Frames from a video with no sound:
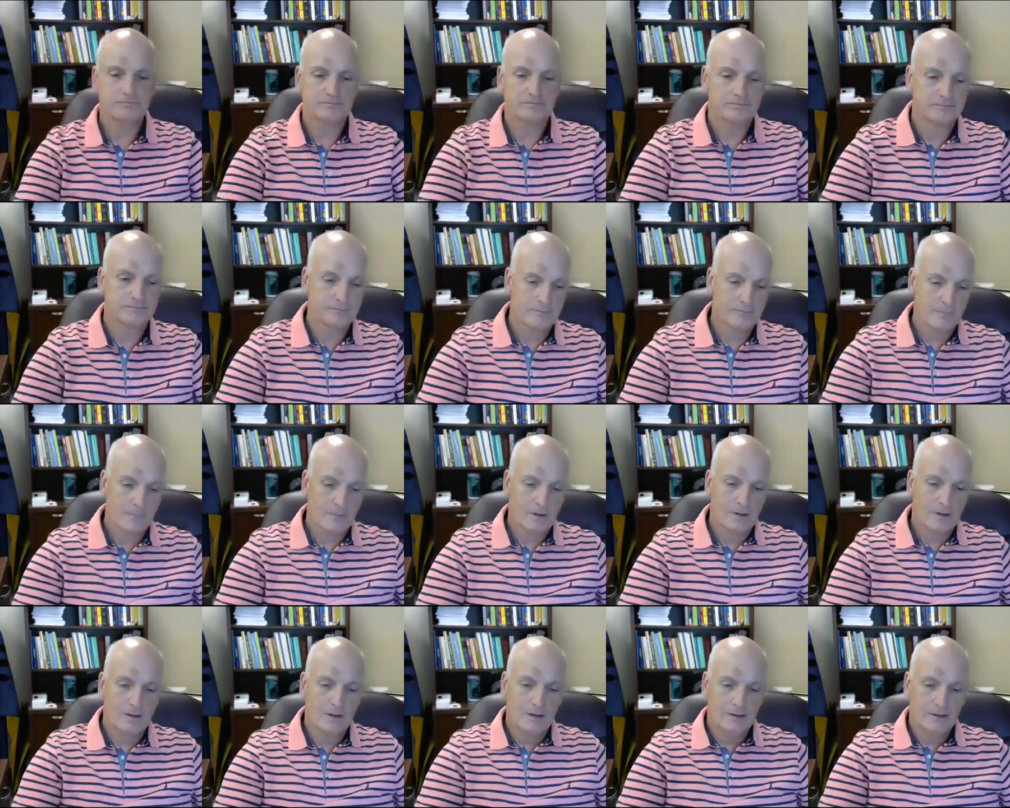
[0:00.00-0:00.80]
This
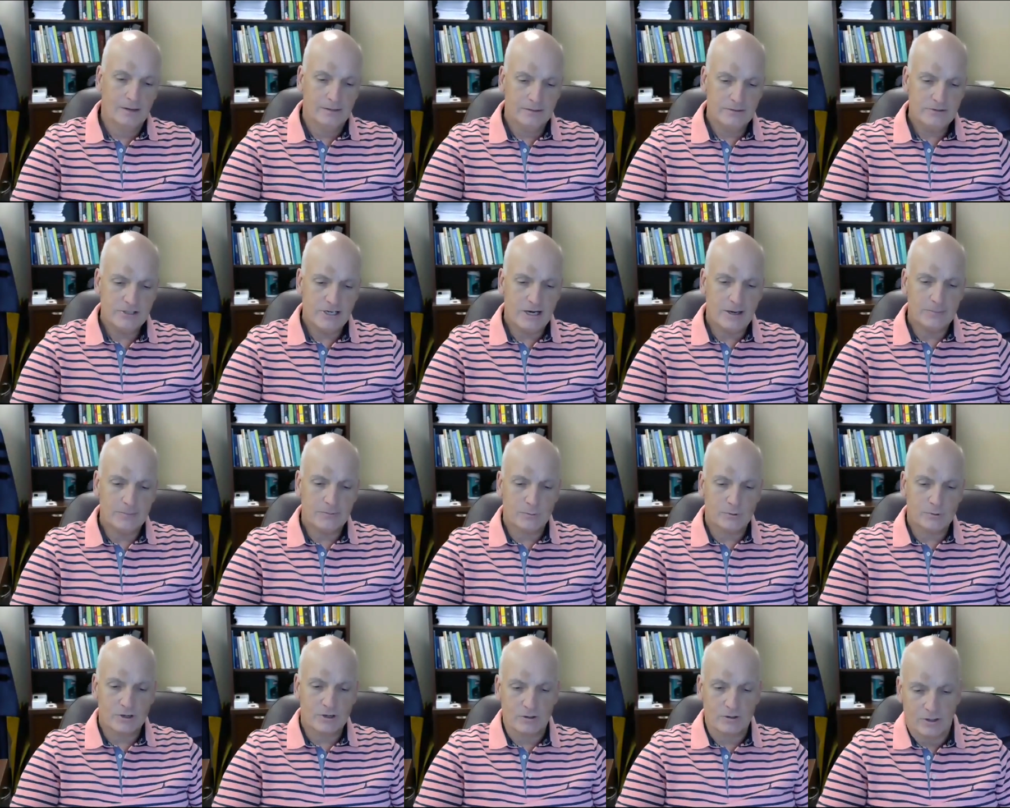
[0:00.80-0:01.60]

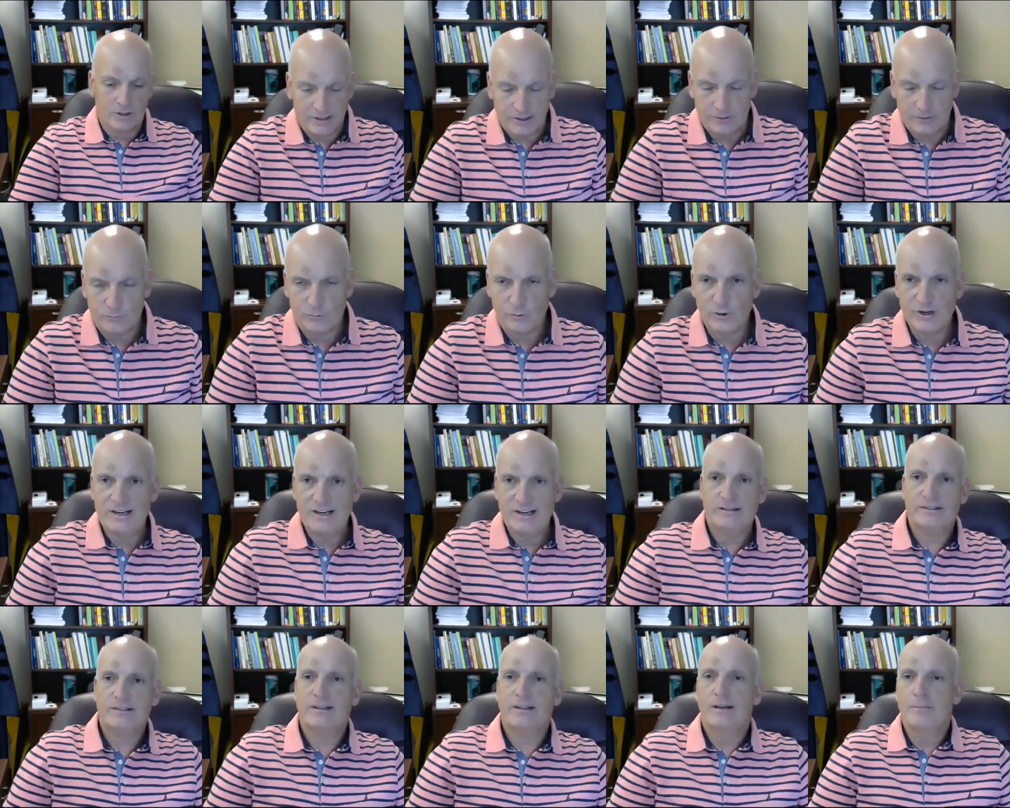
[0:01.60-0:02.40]
chapter, we're going to look at
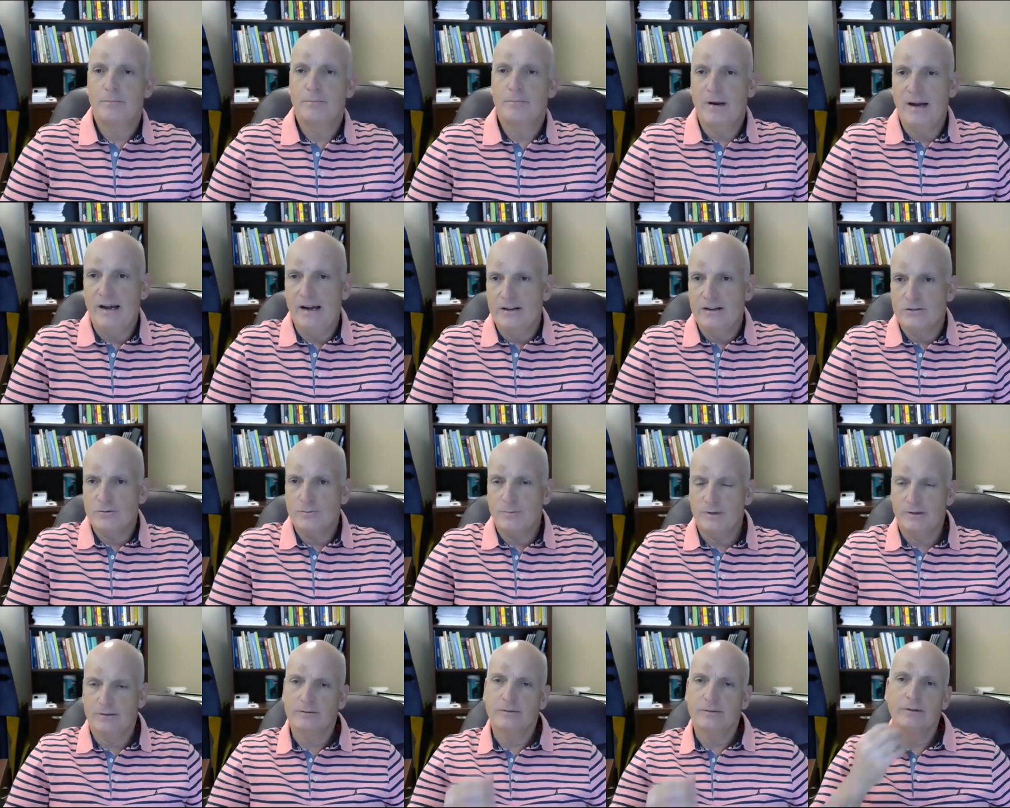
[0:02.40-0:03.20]
risk
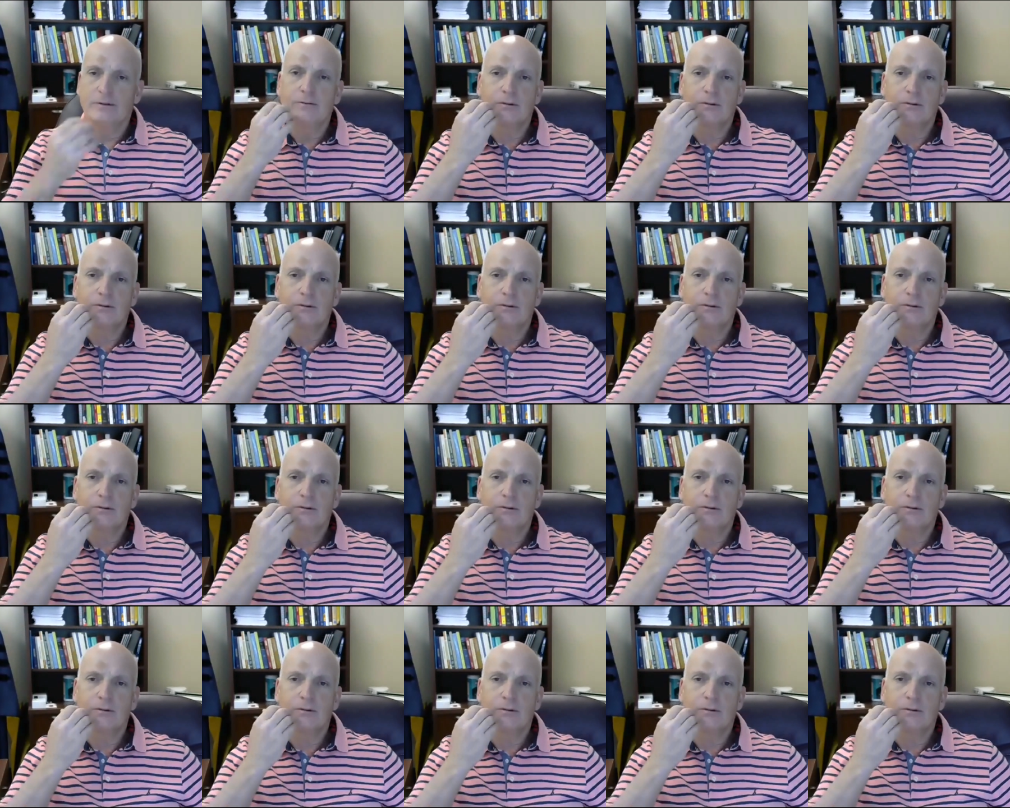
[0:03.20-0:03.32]
management.